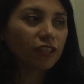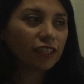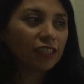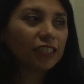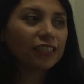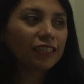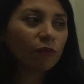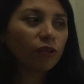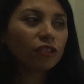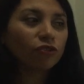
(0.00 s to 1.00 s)
getting
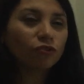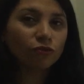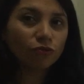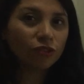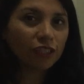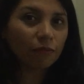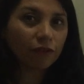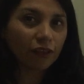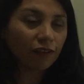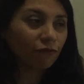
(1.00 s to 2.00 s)
someone to do
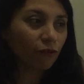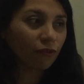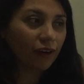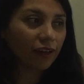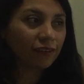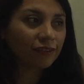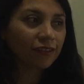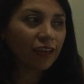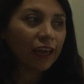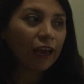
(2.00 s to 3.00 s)
something for
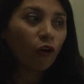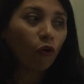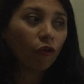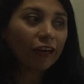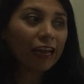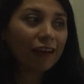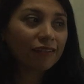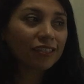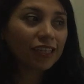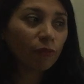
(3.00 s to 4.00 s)
us or
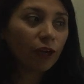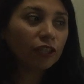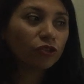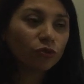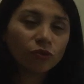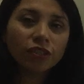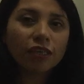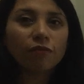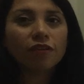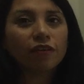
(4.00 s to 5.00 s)
have someone do
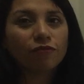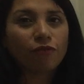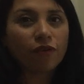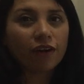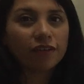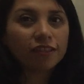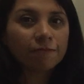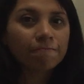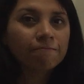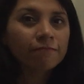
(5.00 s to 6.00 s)
something for
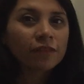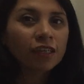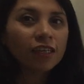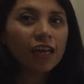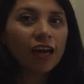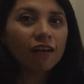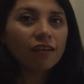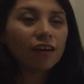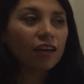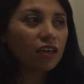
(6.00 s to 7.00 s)
us.
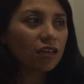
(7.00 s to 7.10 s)
Now,